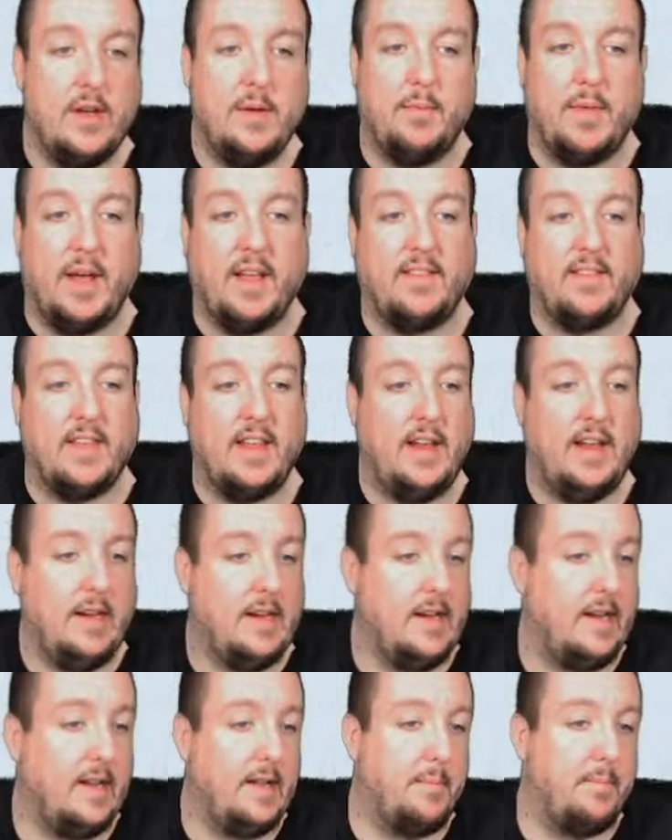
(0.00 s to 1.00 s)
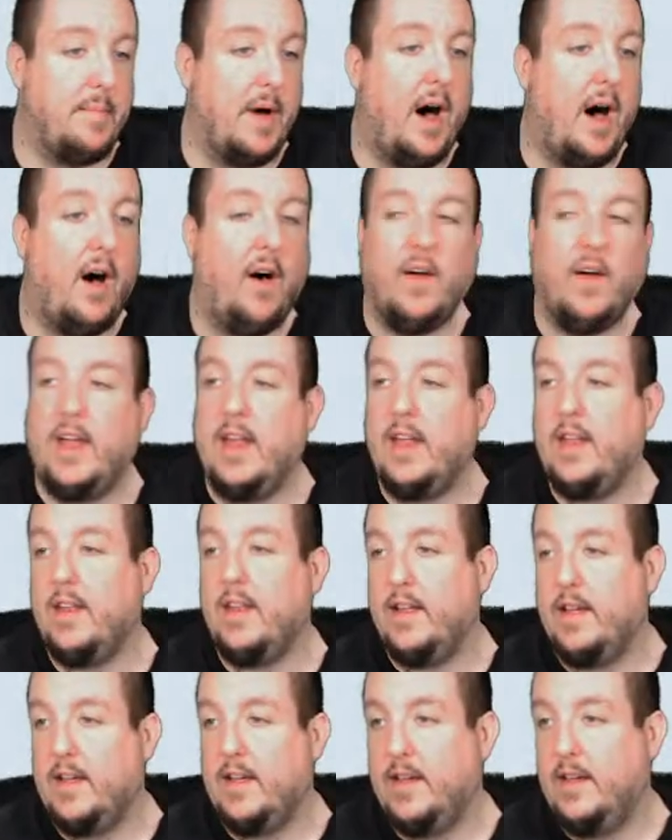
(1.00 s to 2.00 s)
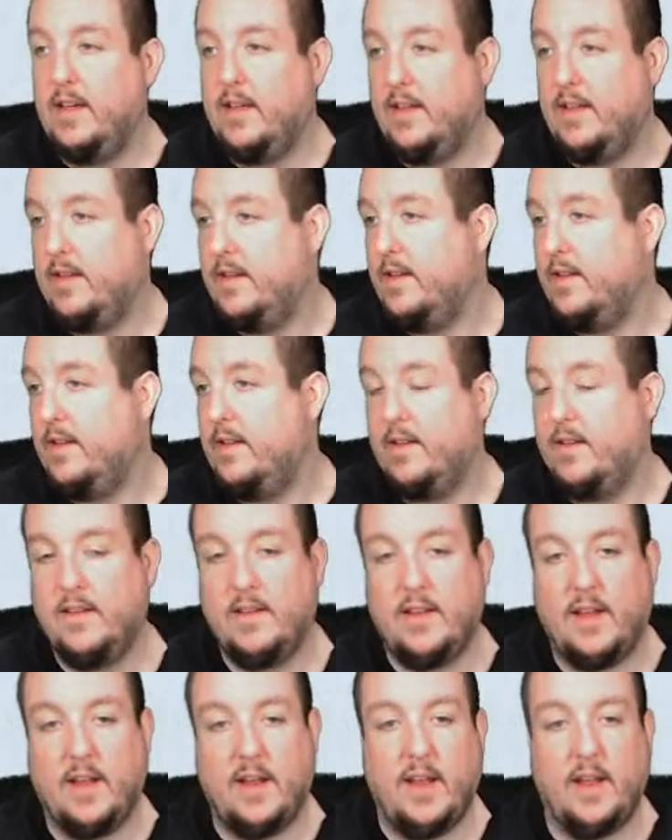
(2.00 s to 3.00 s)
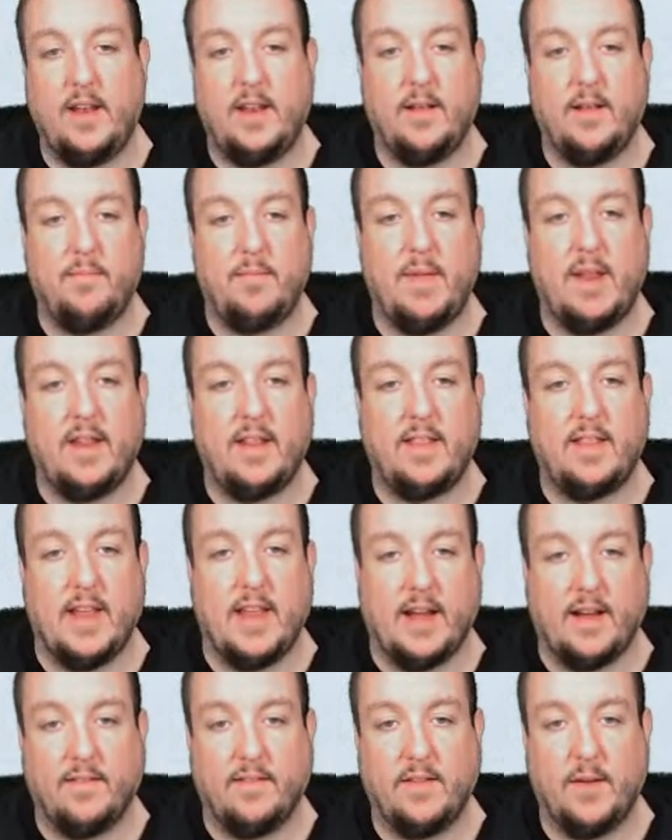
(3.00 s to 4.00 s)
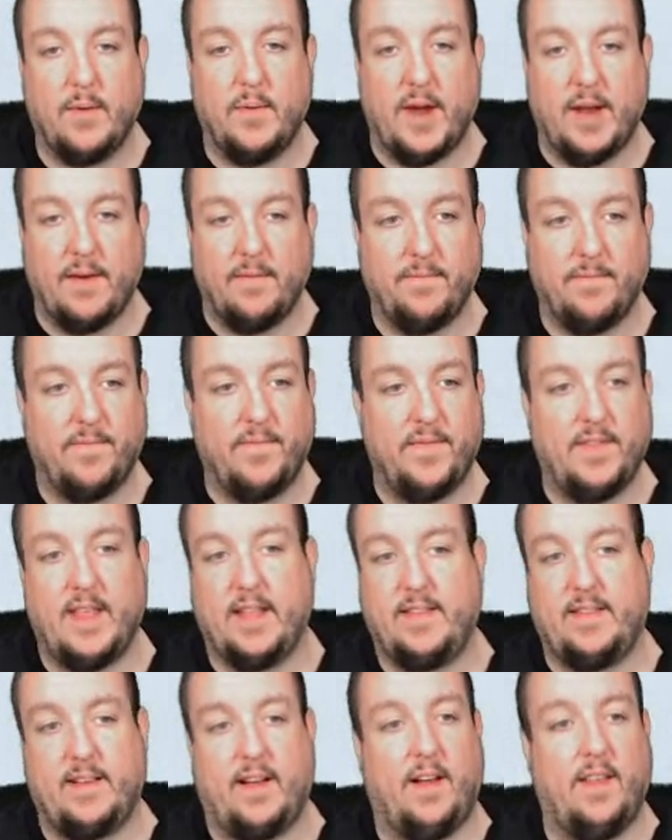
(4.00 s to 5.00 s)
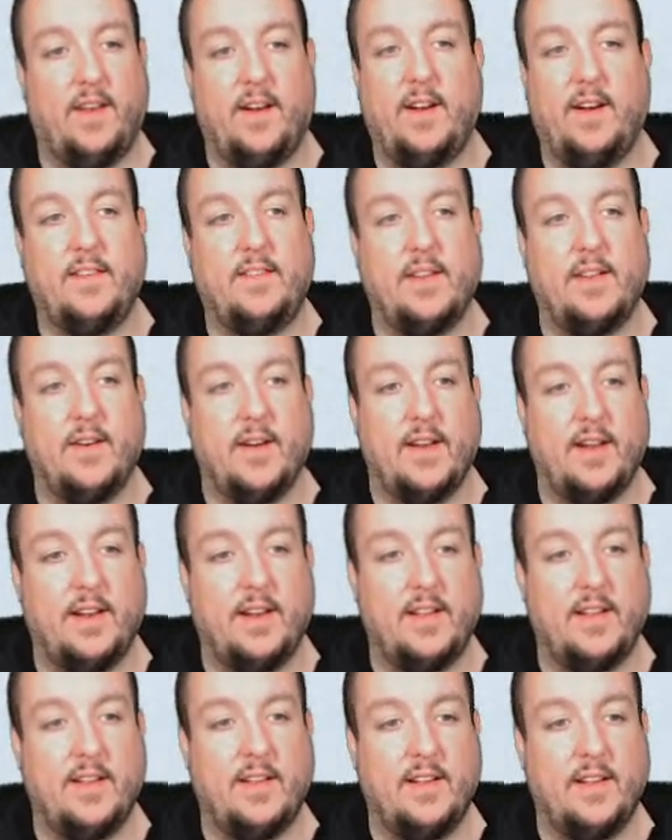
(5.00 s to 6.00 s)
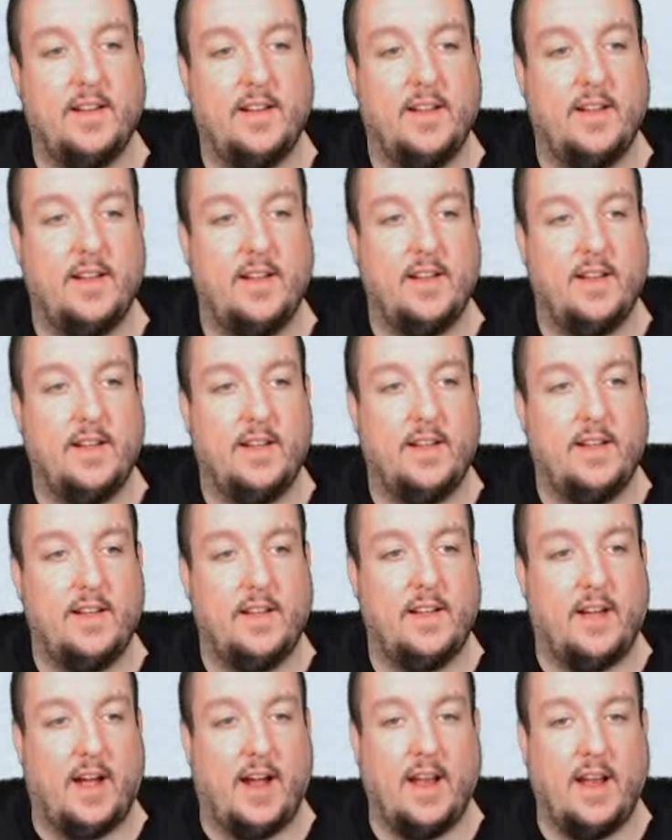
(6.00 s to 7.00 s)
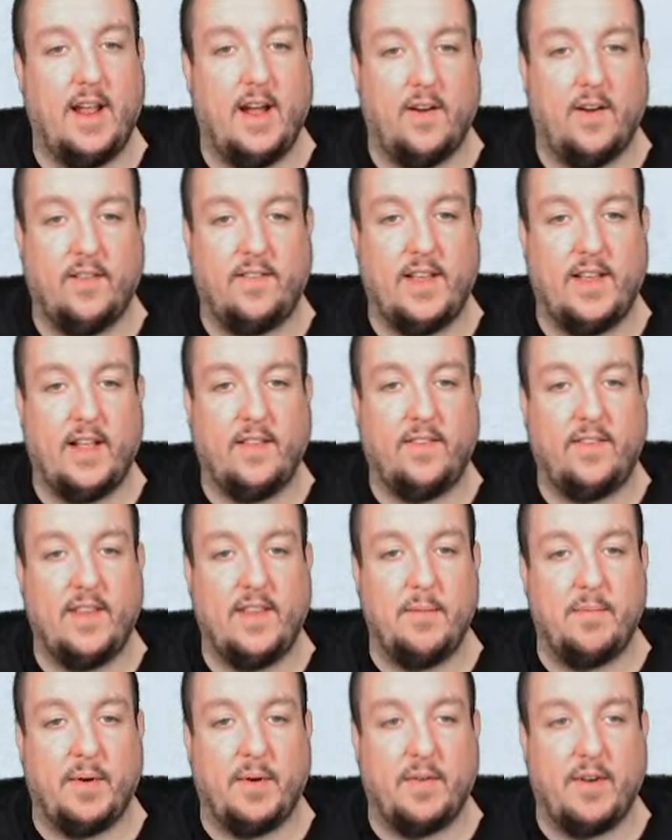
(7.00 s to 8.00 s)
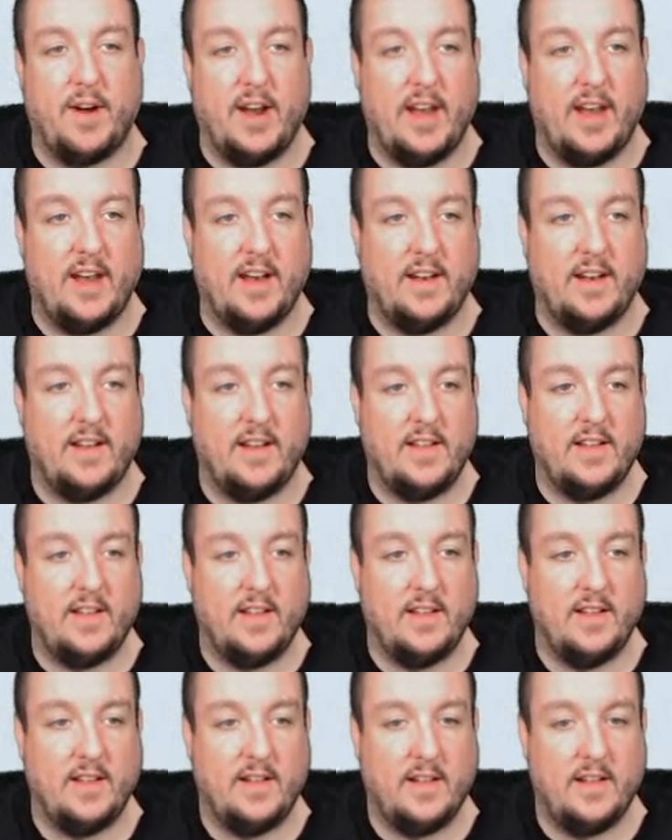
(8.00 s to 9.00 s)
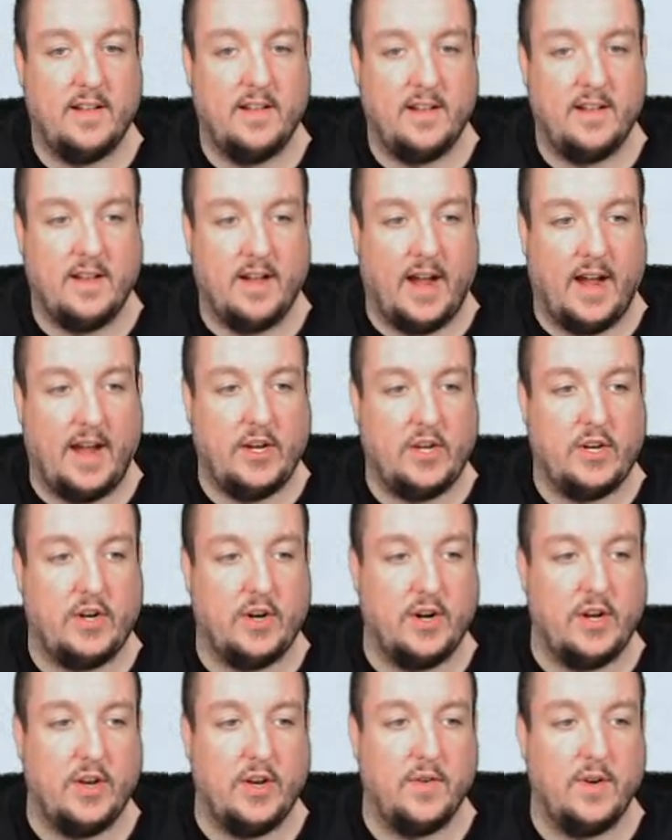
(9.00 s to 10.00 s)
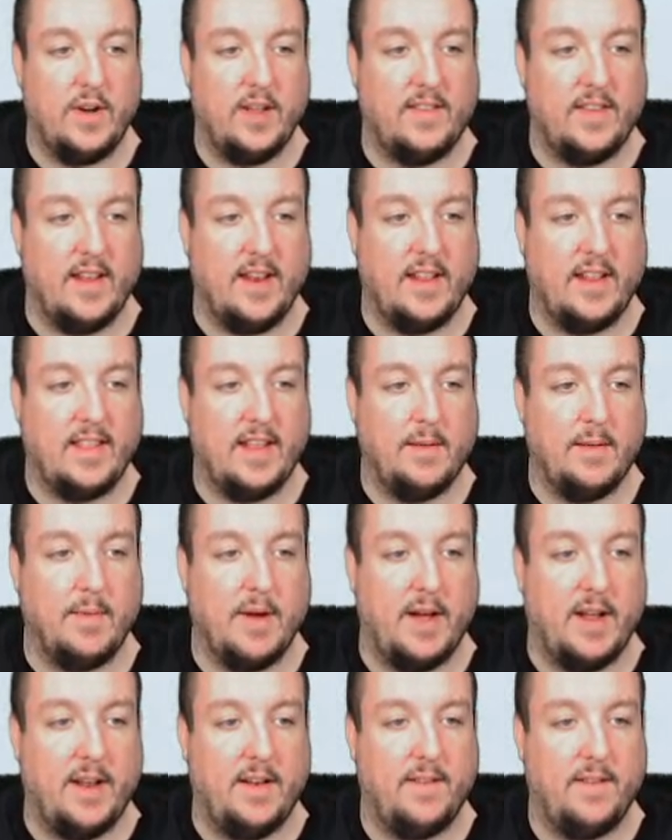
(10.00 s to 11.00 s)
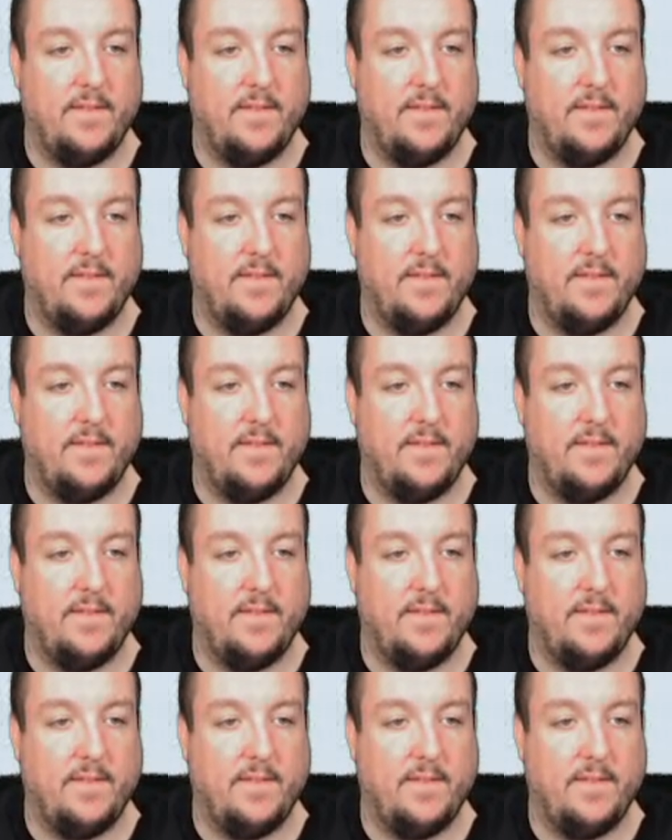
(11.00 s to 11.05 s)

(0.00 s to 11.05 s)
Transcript: Basically, get the ball in the in, in the in the thing to win. That's all there is to it. I know, it sounds simple, right? I assure you, it's anything but.